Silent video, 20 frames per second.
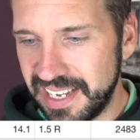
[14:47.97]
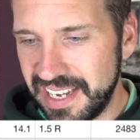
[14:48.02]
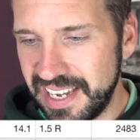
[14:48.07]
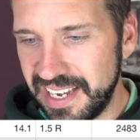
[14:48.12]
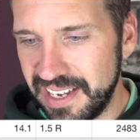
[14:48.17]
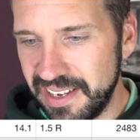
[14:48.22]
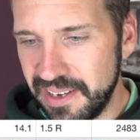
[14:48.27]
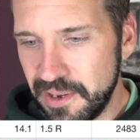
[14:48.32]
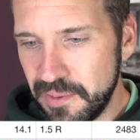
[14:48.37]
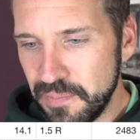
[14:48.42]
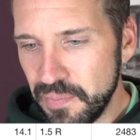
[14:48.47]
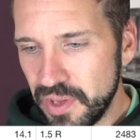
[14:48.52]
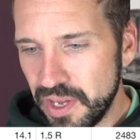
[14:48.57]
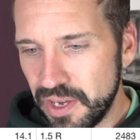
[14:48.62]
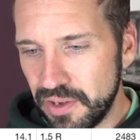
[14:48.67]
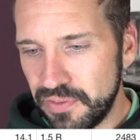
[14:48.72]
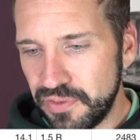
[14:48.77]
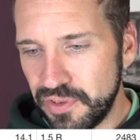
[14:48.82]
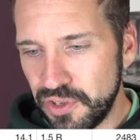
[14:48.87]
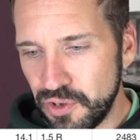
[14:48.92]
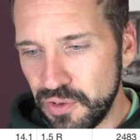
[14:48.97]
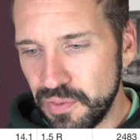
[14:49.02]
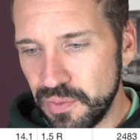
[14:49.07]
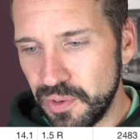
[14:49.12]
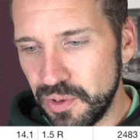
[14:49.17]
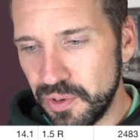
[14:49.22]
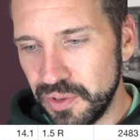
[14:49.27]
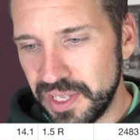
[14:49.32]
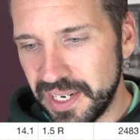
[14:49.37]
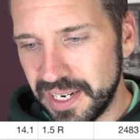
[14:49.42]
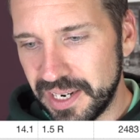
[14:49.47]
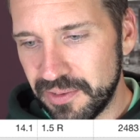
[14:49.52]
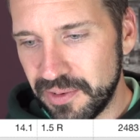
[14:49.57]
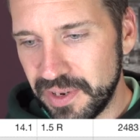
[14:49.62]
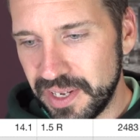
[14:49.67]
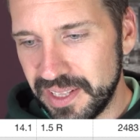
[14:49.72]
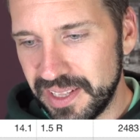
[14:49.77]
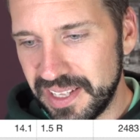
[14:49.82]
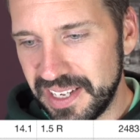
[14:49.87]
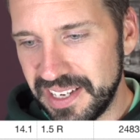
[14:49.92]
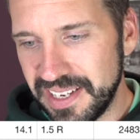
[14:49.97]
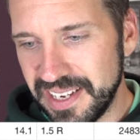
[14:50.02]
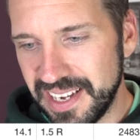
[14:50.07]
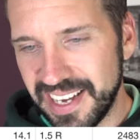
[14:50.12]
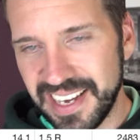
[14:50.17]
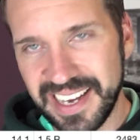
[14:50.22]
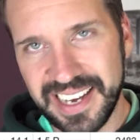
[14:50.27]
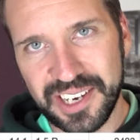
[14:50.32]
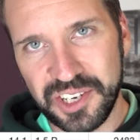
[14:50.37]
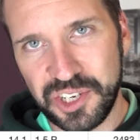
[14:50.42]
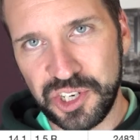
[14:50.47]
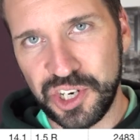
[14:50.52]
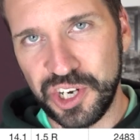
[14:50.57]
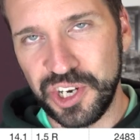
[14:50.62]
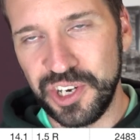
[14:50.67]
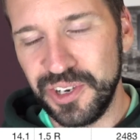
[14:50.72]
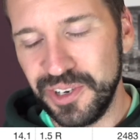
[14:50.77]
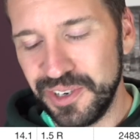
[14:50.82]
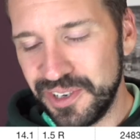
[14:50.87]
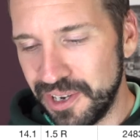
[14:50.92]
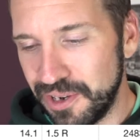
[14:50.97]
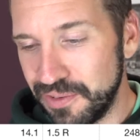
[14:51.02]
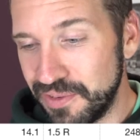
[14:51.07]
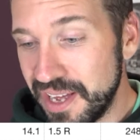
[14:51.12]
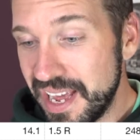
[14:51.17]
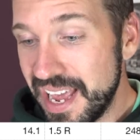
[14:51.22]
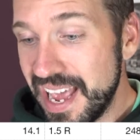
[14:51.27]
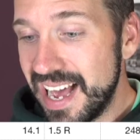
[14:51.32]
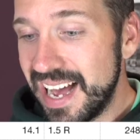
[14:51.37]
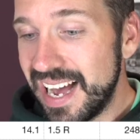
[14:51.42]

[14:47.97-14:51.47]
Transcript: I hit a few more than I really should have.